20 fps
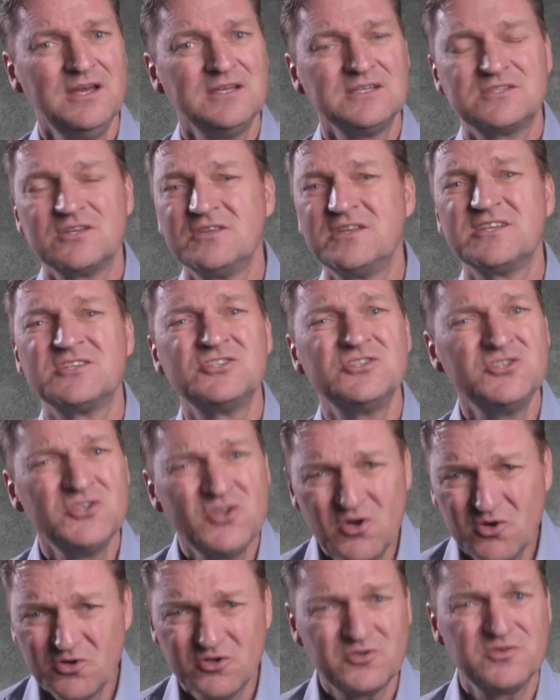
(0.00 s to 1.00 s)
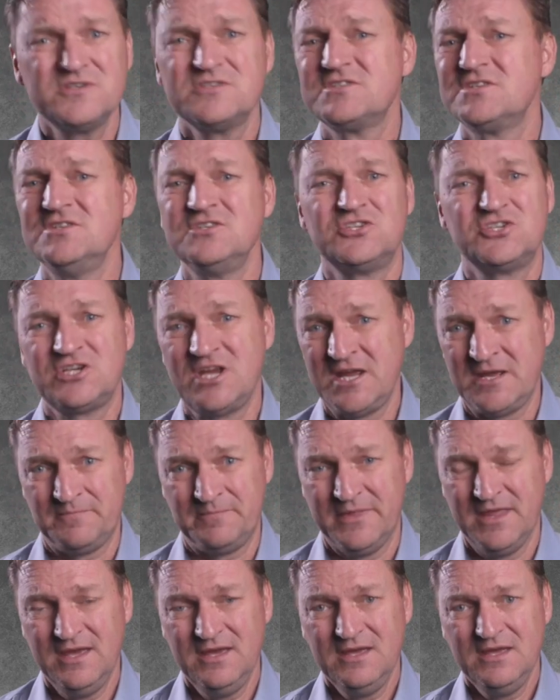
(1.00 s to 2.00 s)
So there's no Christian shame
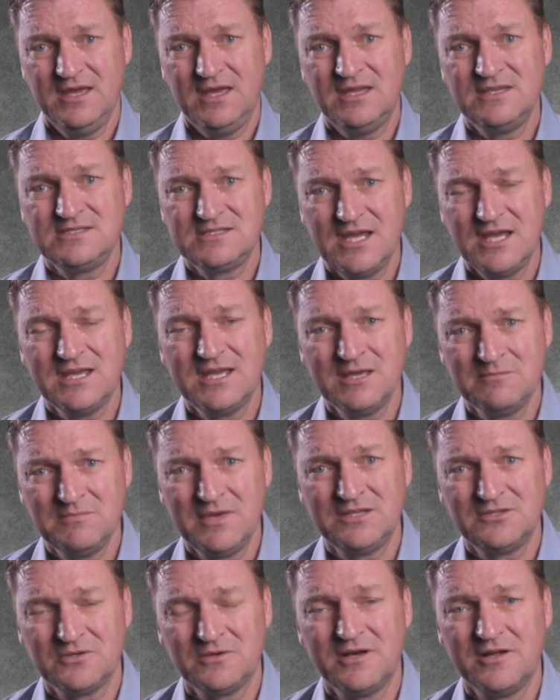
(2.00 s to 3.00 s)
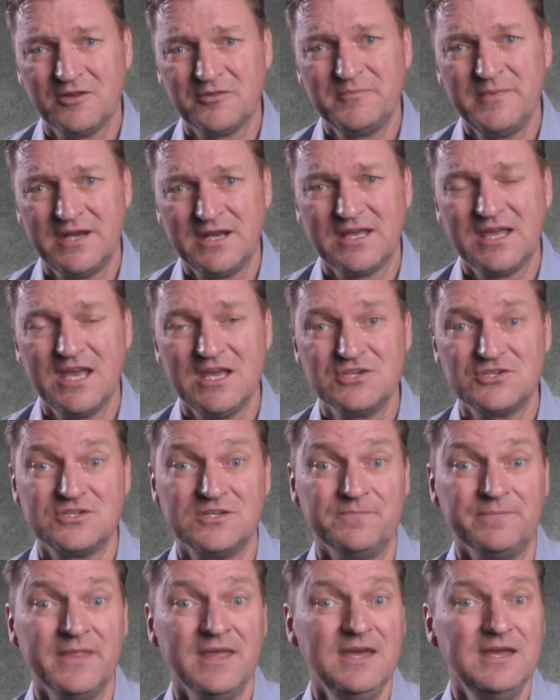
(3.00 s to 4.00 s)
in taking mental health
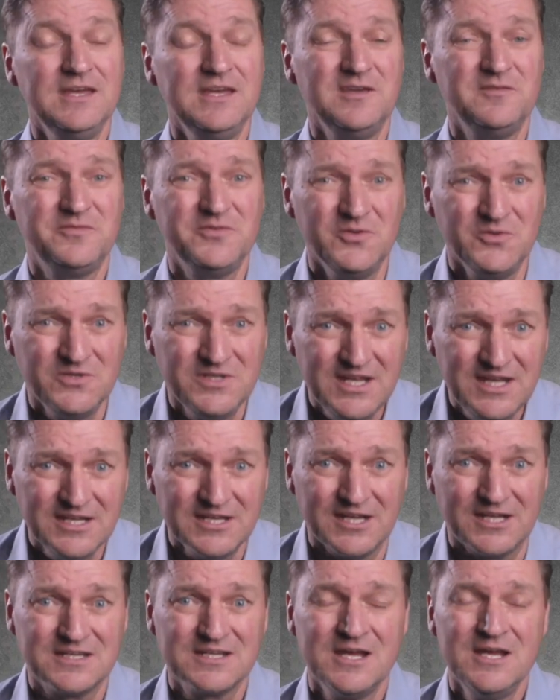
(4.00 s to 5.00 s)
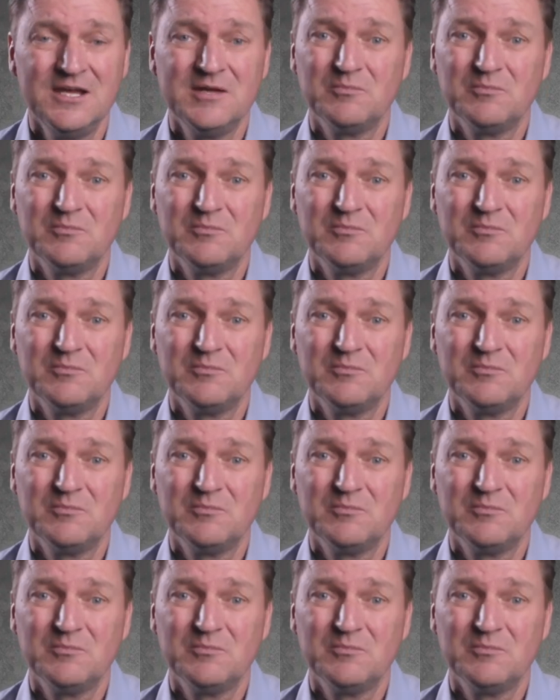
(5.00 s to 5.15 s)
medication if you need it.